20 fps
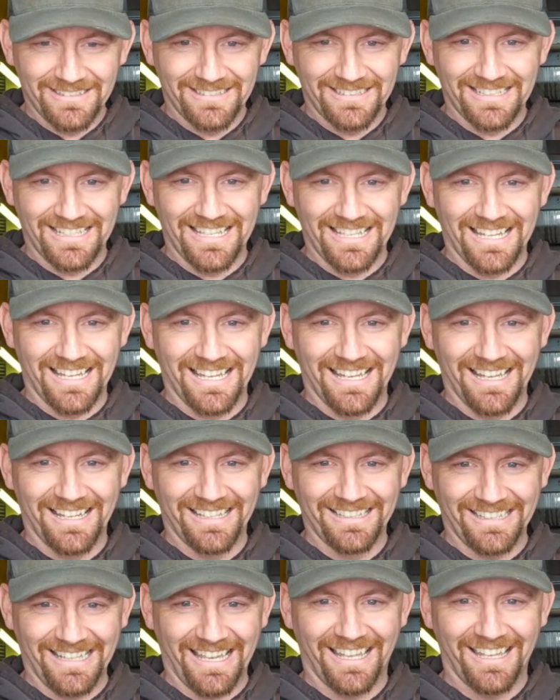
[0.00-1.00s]

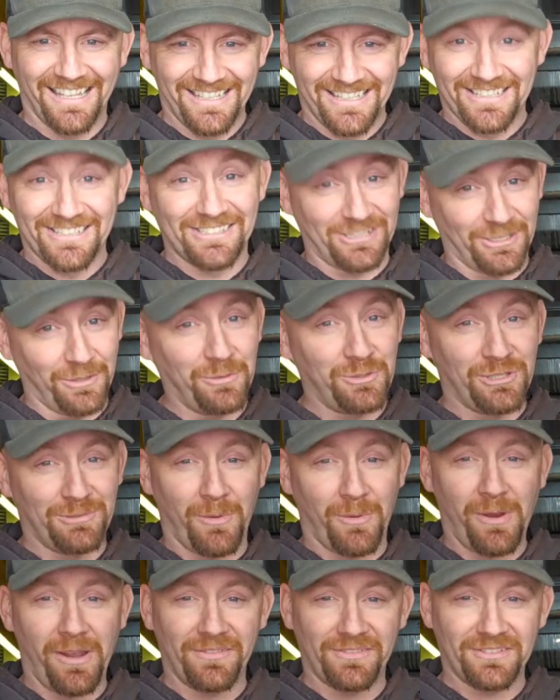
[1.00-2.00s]
Yeah. Told you my
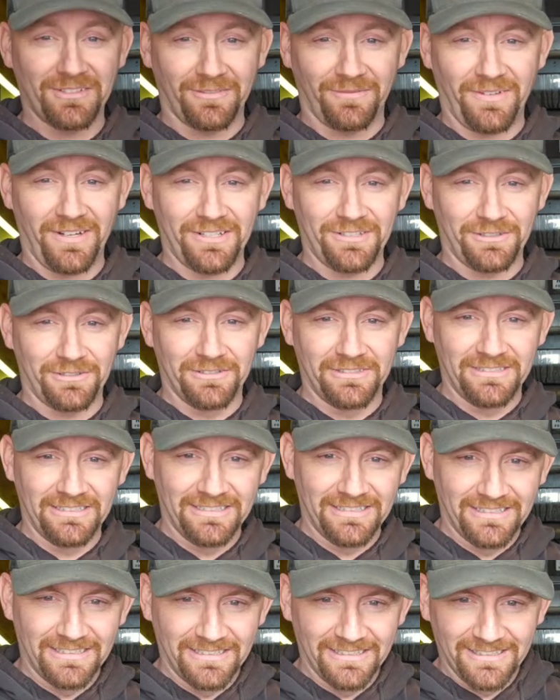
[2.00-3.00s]
wife's going to find you.
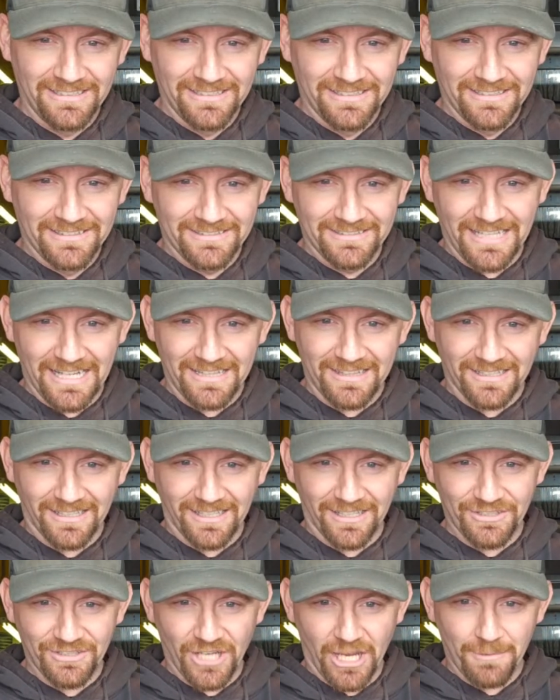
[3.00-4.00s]
Nathan, can
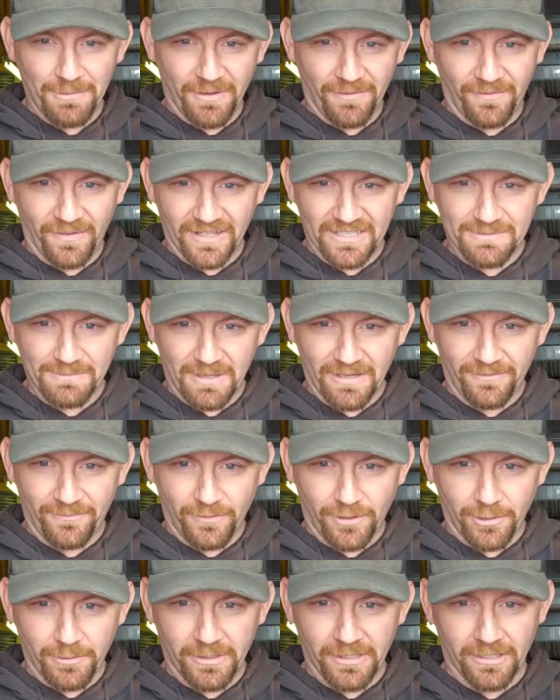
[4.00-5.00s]
you help me fix my
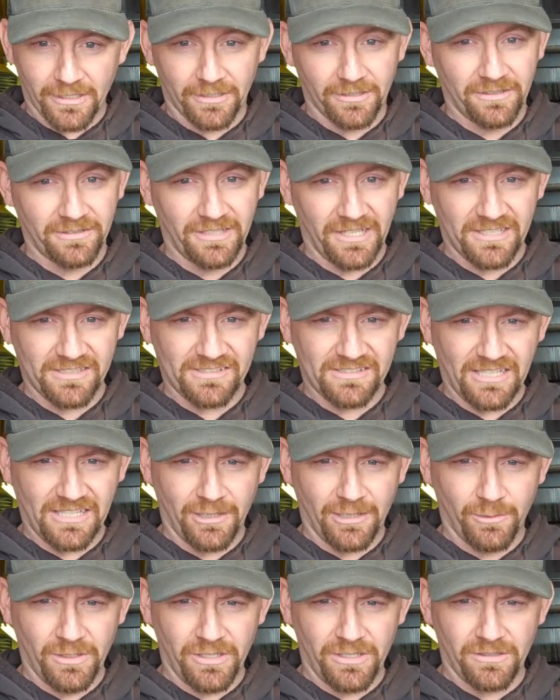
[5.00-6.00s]
four-wheeler? Yes, I
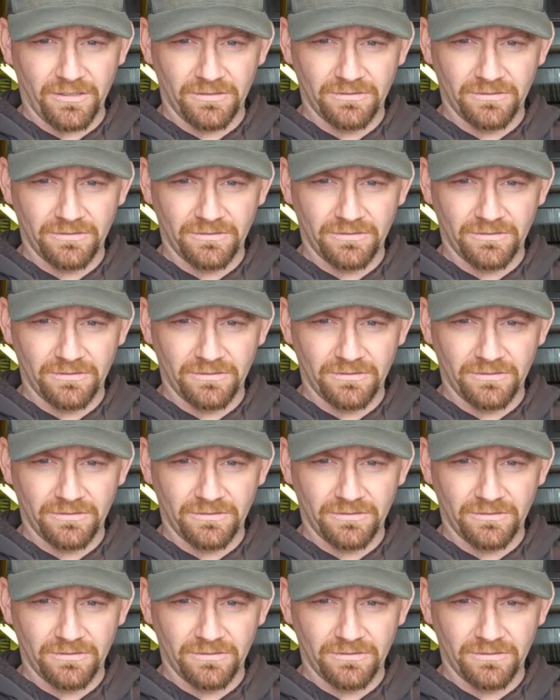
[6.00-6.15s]
will.